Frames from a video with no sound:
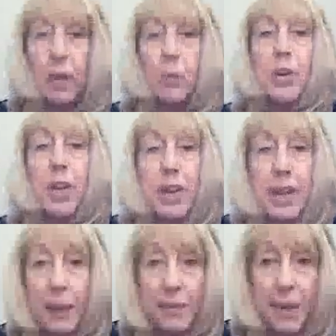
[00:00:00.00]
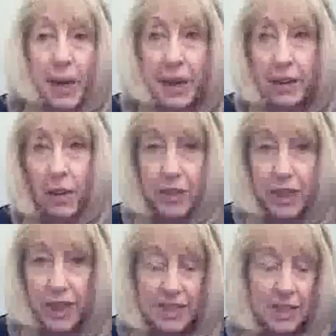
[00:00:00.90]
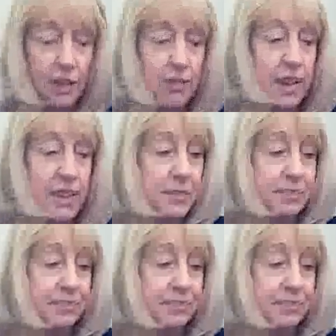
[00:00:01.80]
what I get back on the SRS.